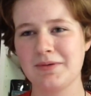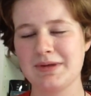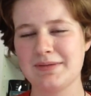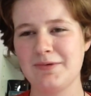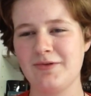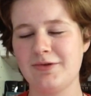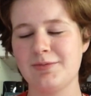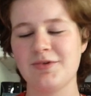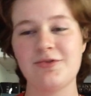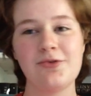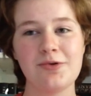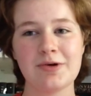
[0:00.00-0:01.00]
this movie
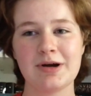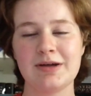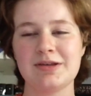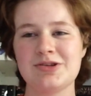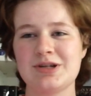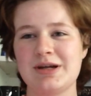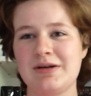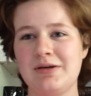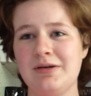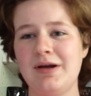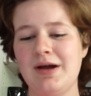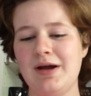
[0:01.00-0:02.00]
before on the
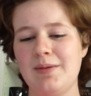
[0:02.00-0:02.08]
channel,